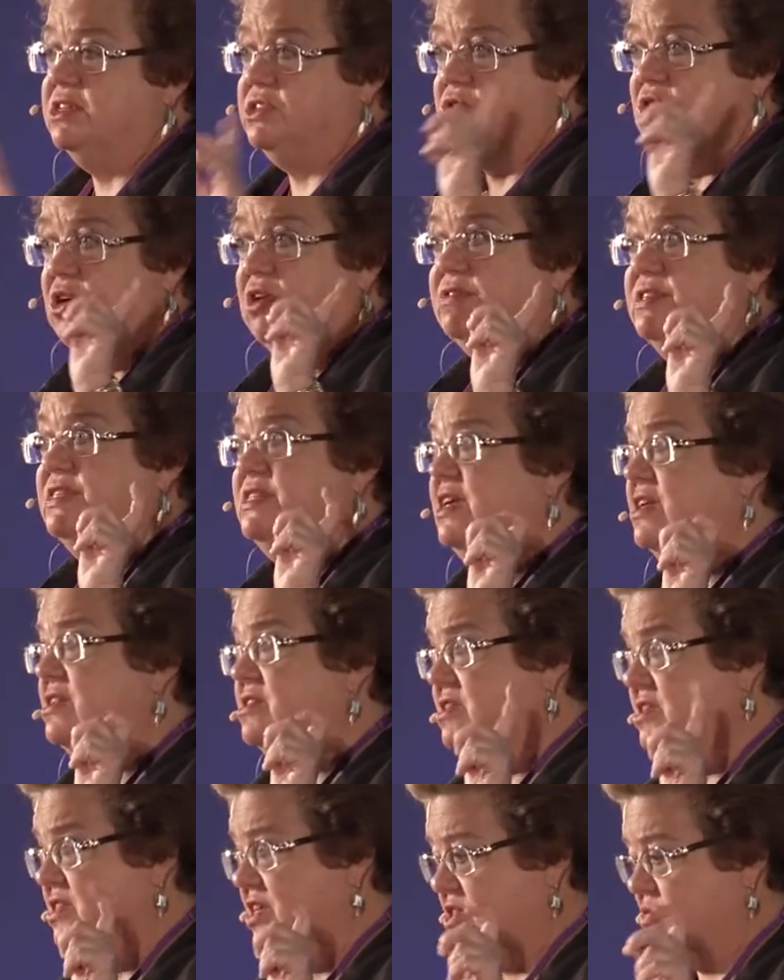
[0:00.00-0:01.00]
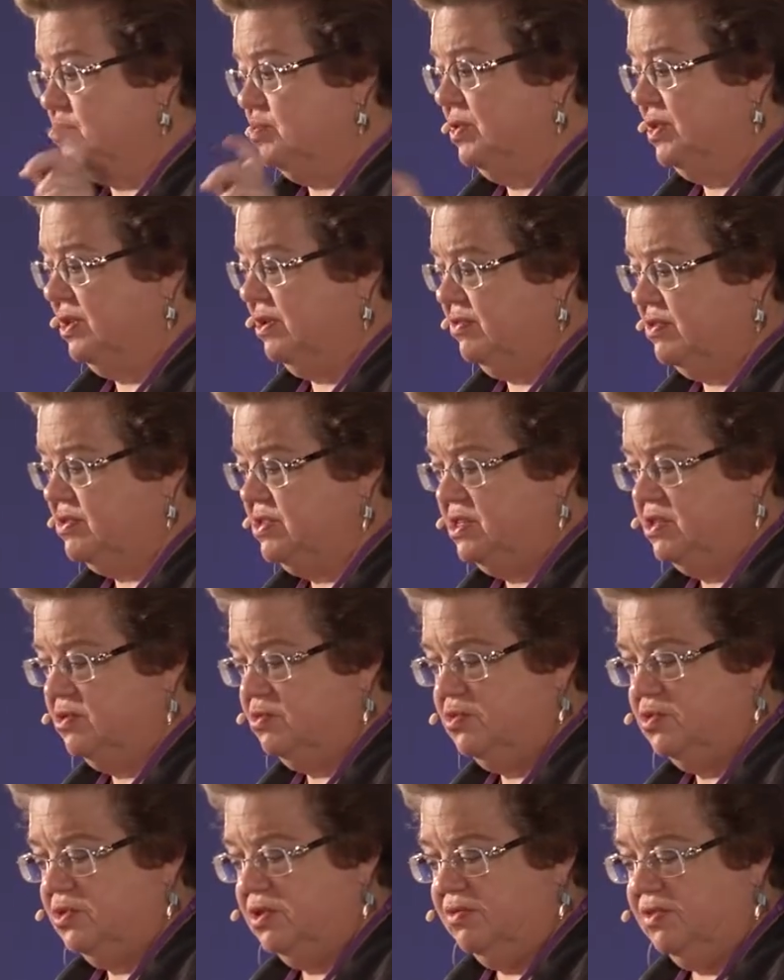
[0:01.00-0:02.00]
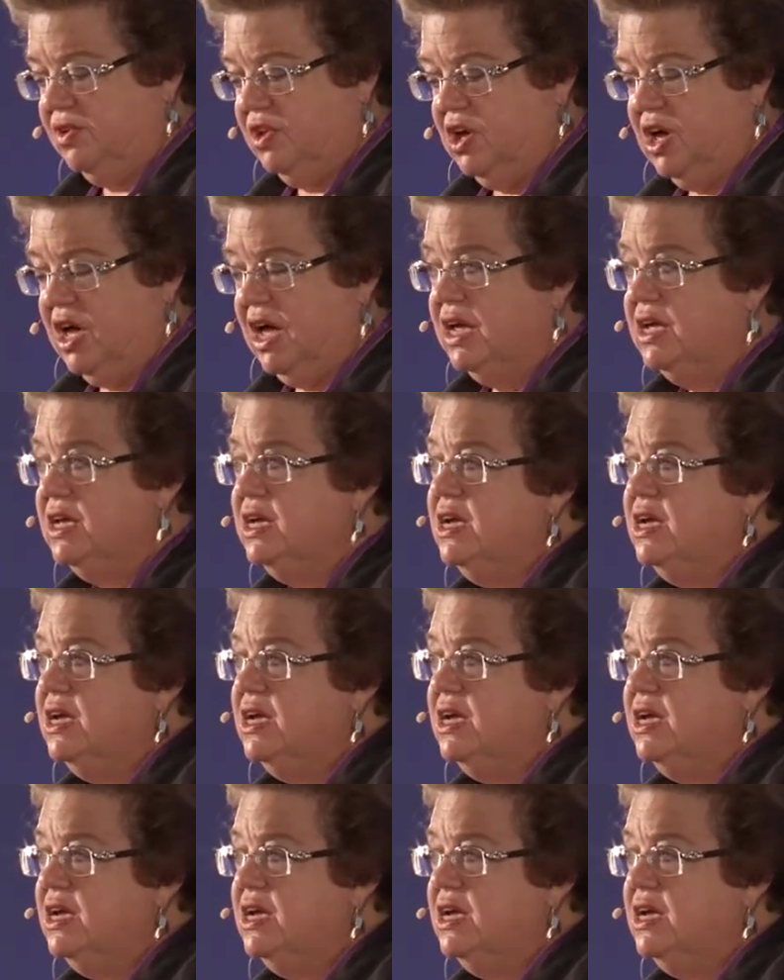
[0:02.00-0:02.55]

are all of a sudden such believers in the rule of law.